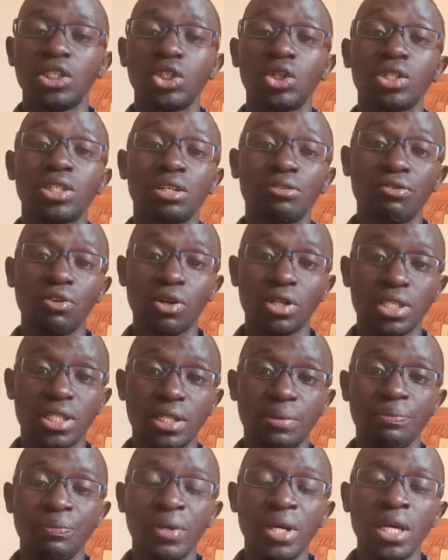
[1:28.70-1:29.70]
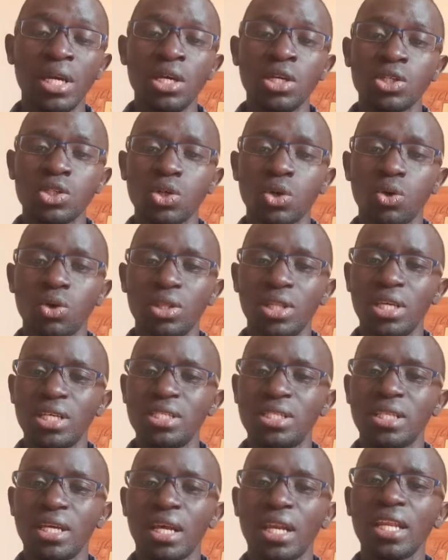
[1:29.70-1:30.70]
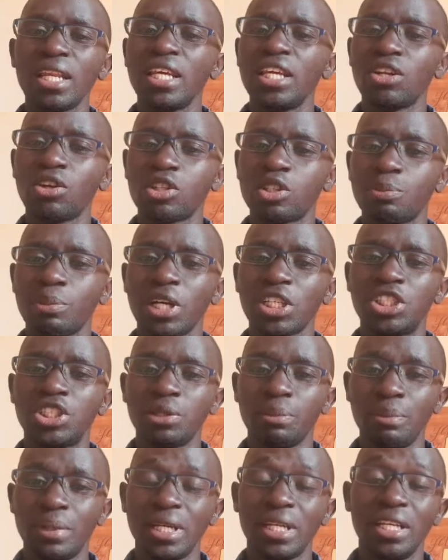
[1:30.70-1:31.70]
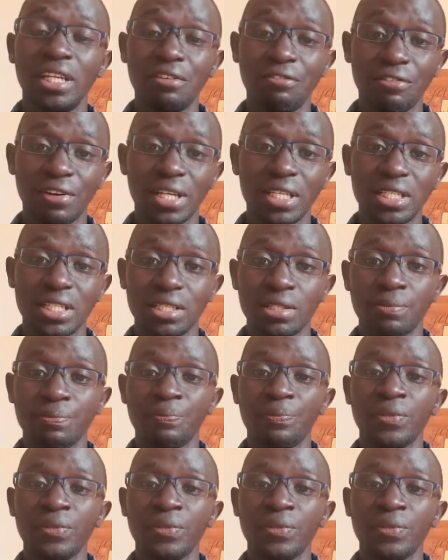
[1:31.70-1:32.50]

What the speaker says: Toyota Voxy, so there's really not much big difference.